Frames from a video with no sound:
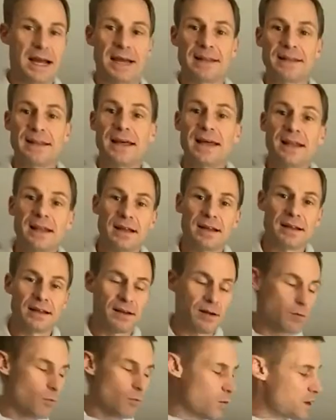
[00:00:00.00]
And then
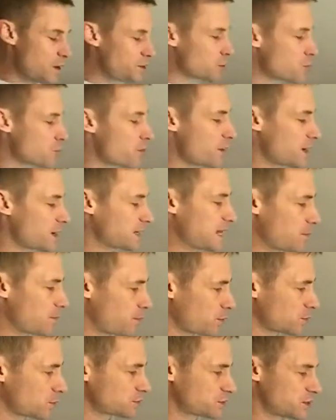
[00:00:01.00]
when you're bringing
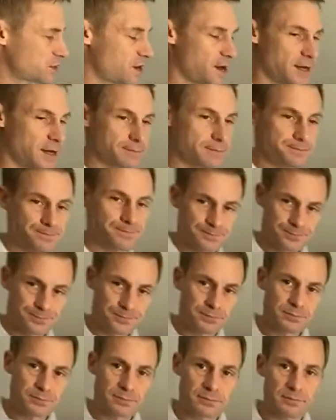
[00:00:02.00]
that person on,
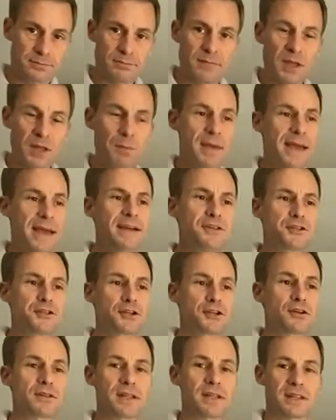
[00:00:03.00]
make
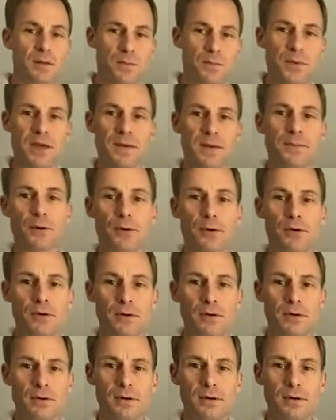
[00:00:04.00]
sure that the people